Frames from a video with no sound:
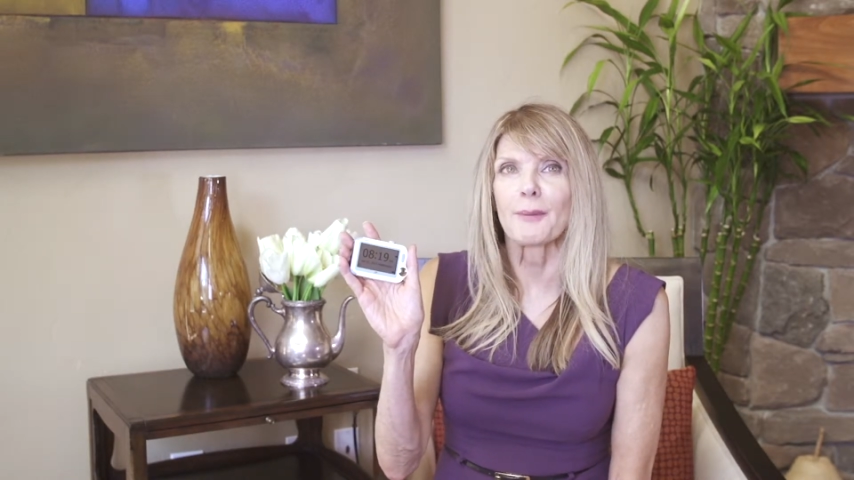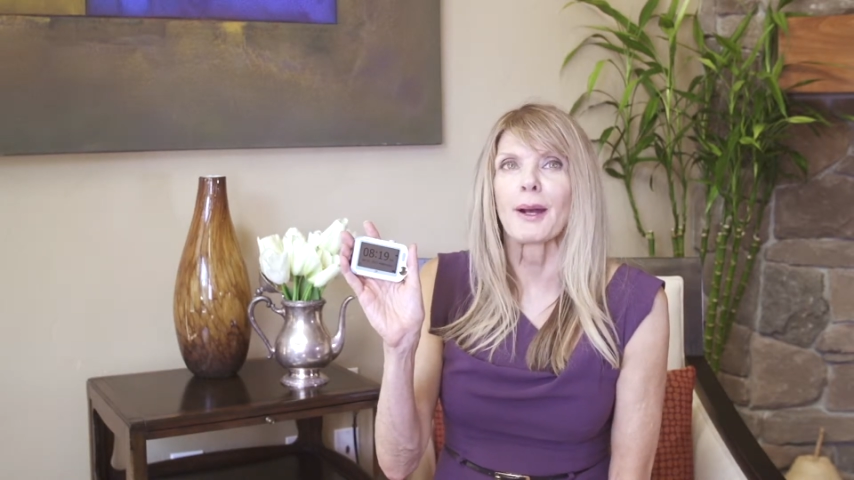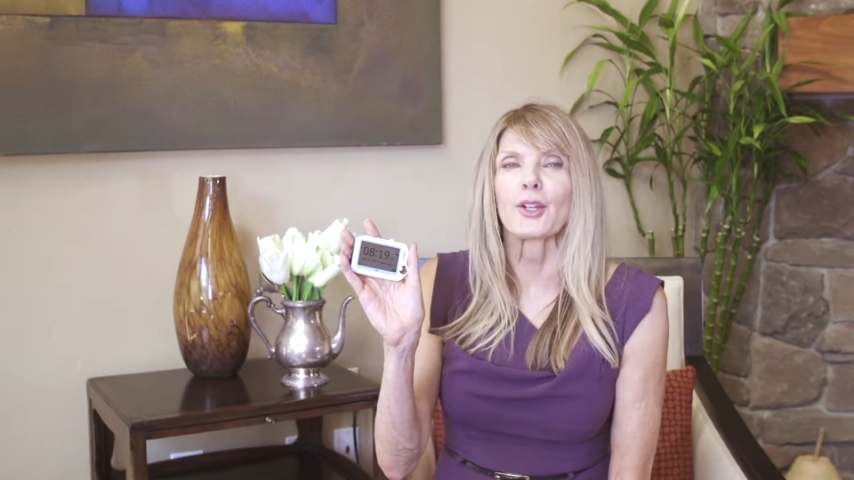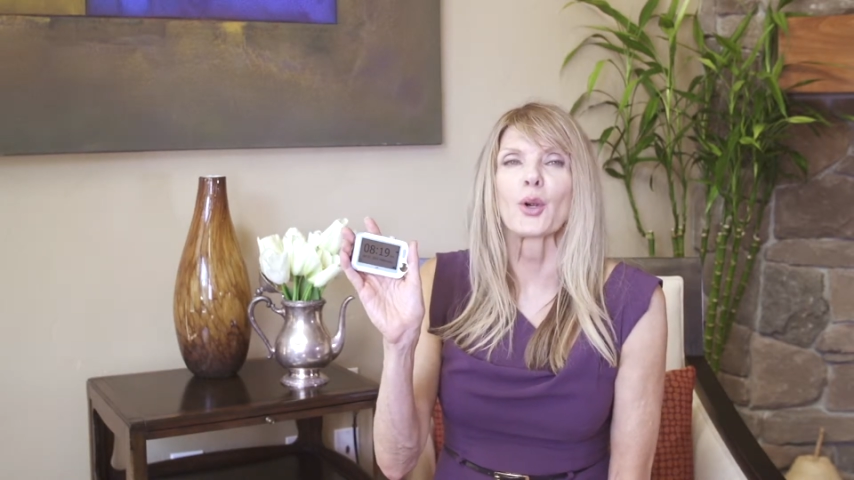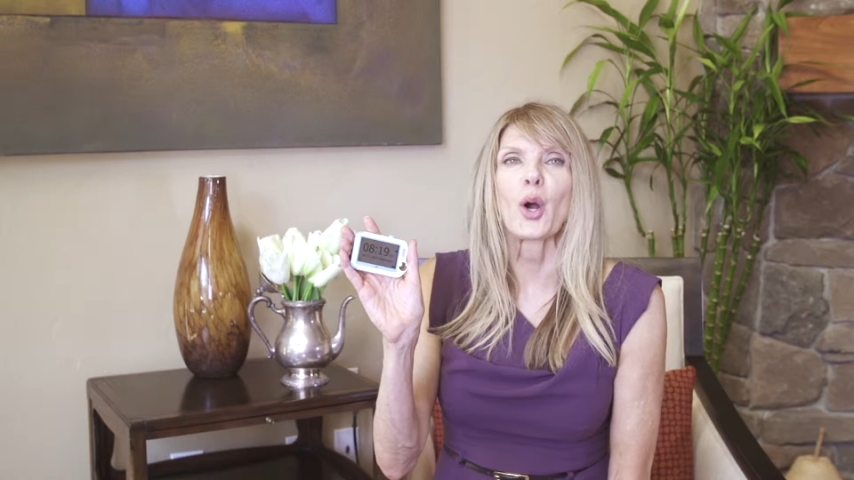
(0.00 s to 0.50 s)

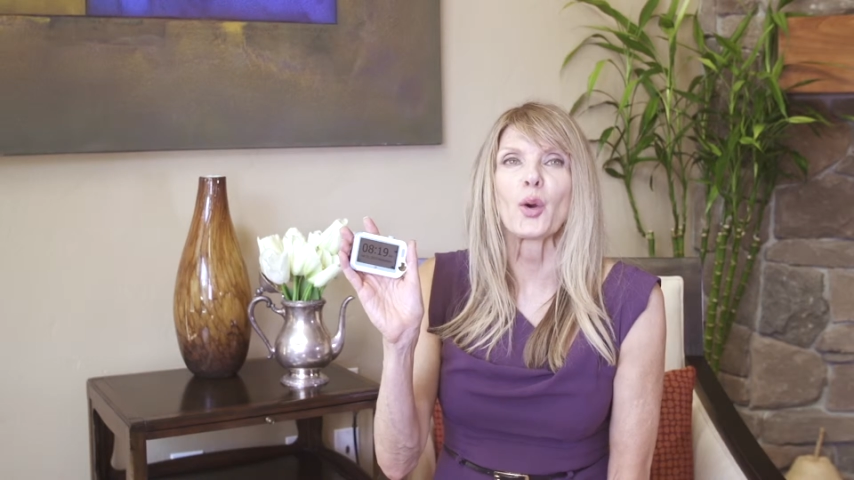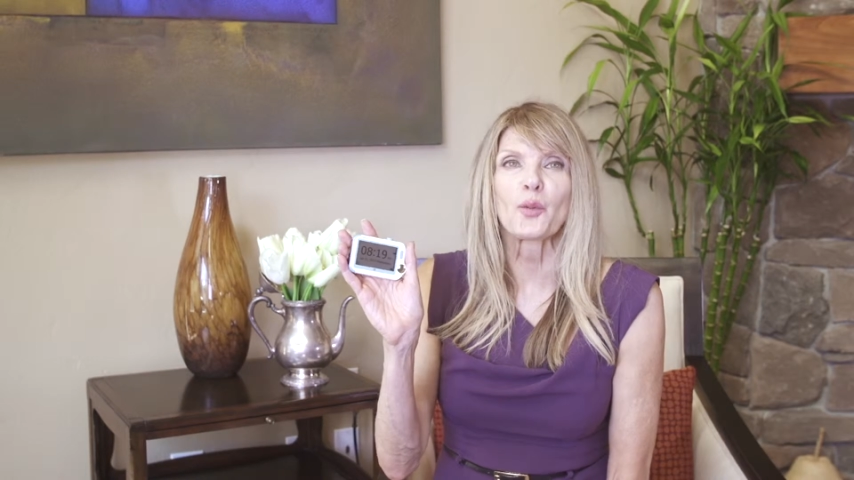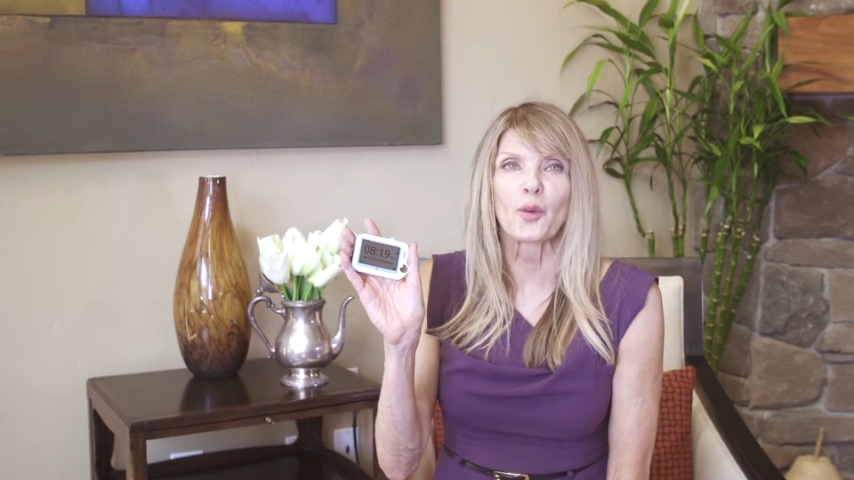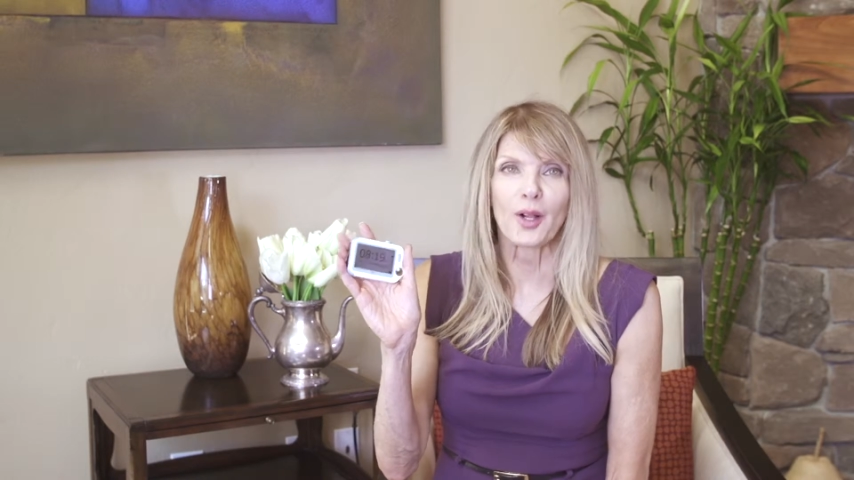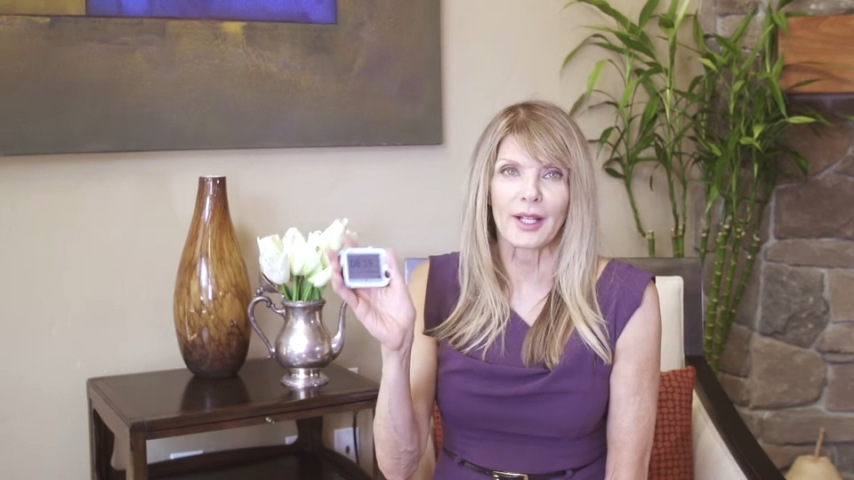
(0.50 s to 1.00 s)
about your
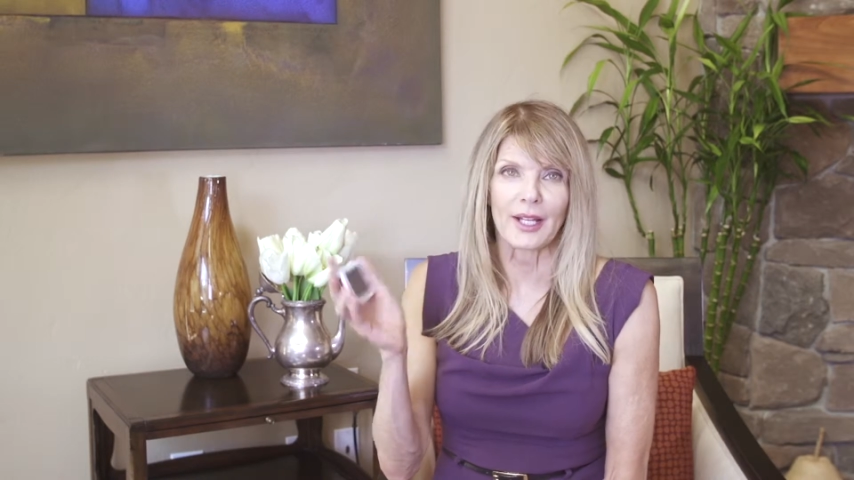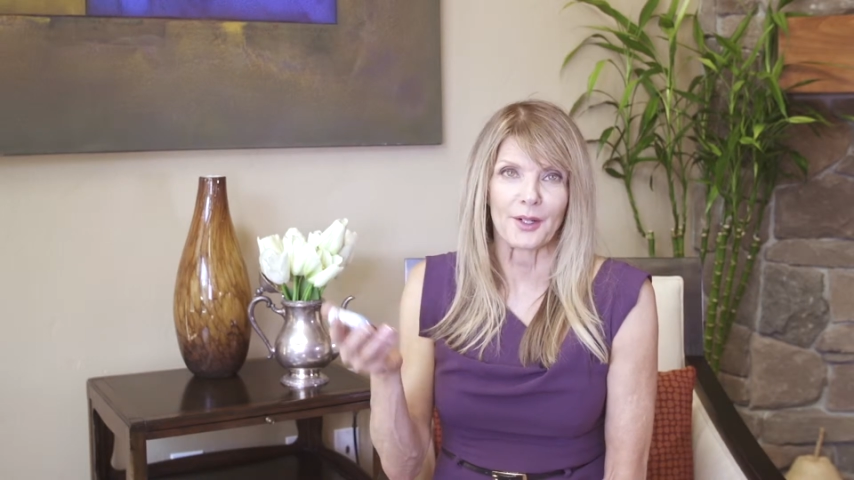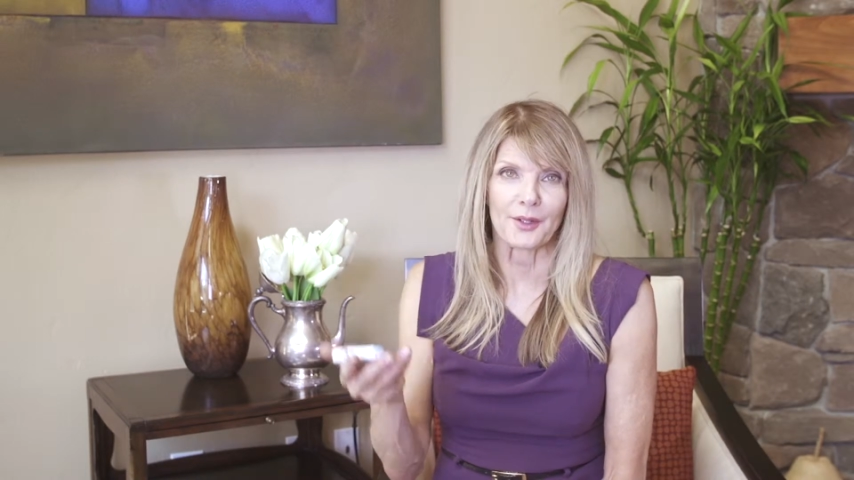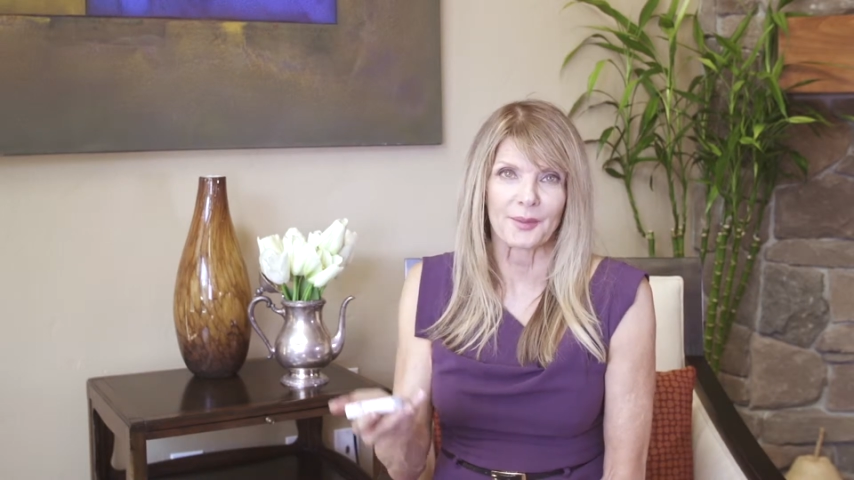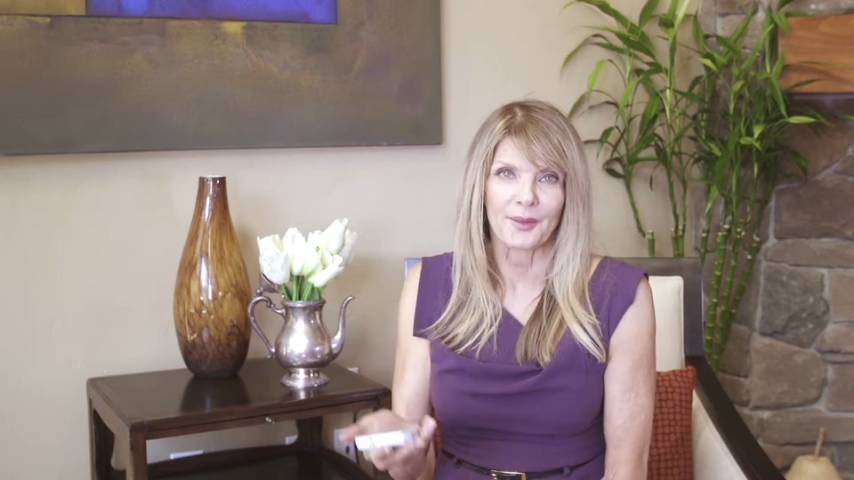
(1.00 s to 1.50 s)
overall
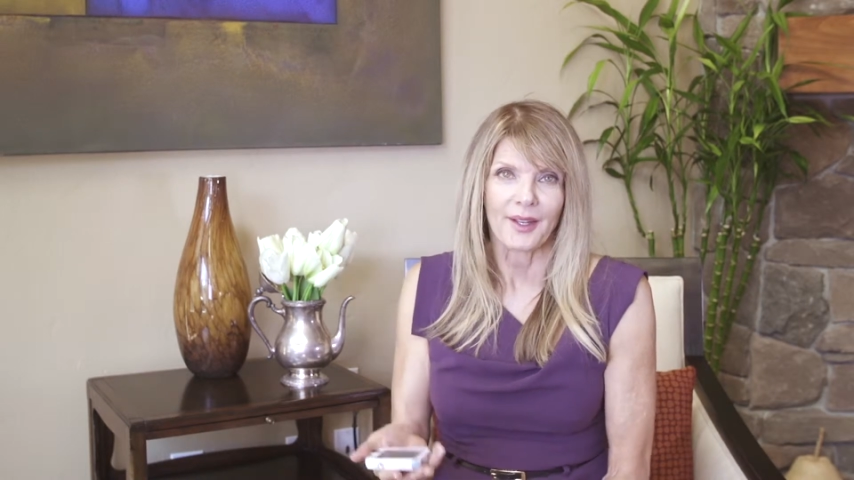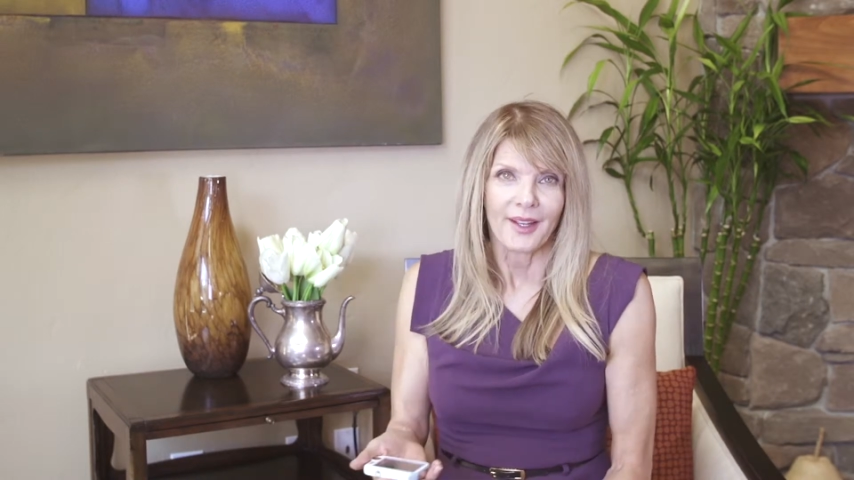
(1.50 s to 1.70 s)
health.